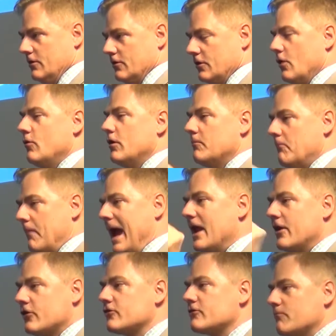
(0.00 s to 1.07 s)
No one
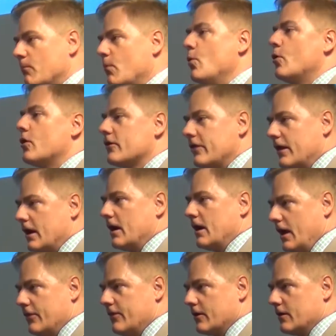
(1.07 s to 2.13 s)
matters more than
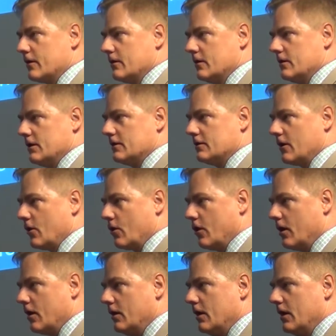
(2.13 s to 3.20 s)
another in the
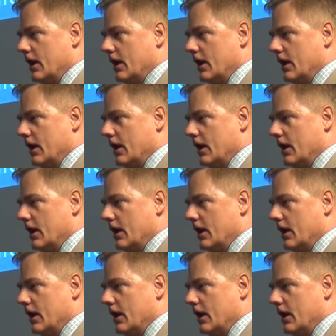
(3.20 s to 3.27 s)
law.